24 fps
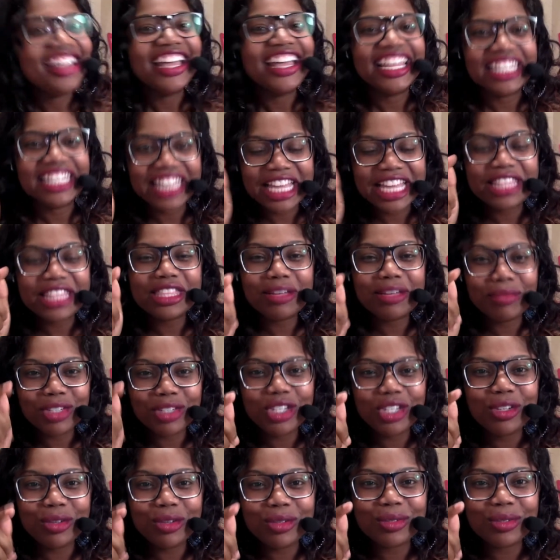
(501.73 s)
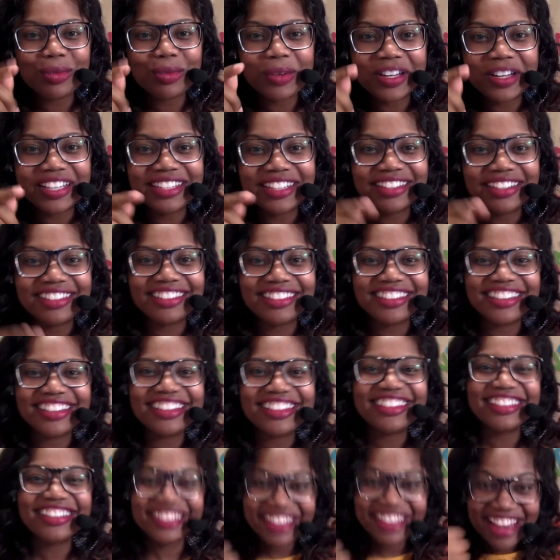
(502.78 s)
And let them choose one.
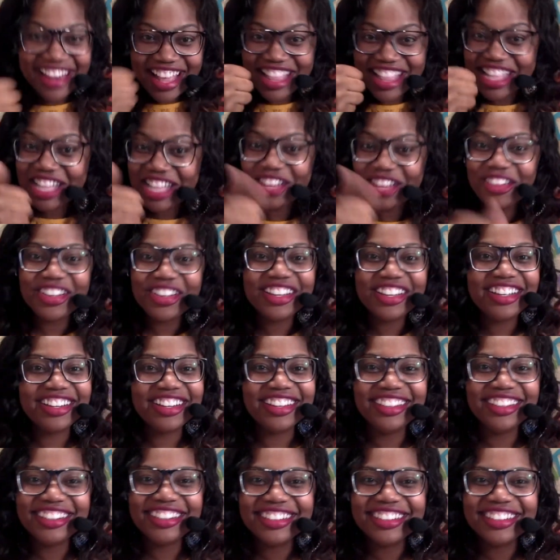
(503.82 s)
And then you're good.